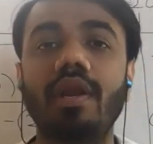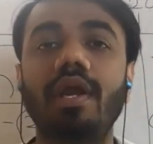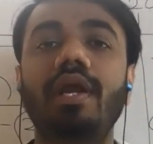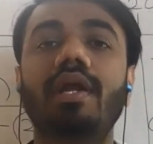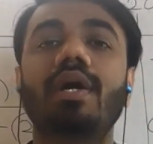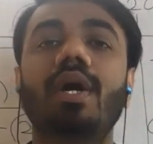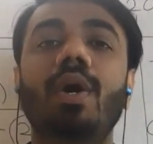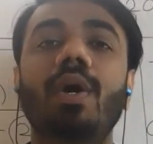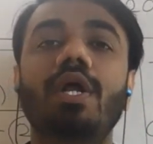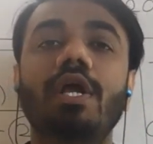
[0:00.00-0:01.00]
read
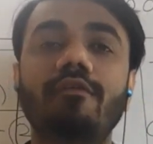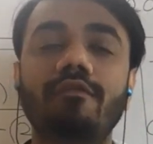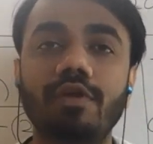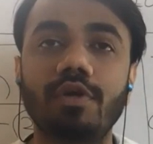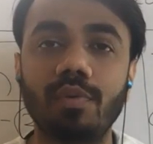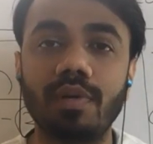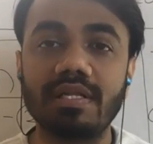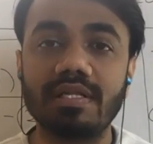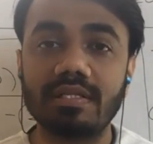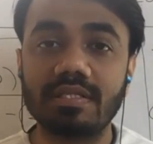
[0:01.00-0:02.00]
or if you
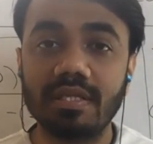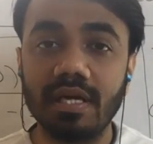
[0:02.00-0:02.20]
will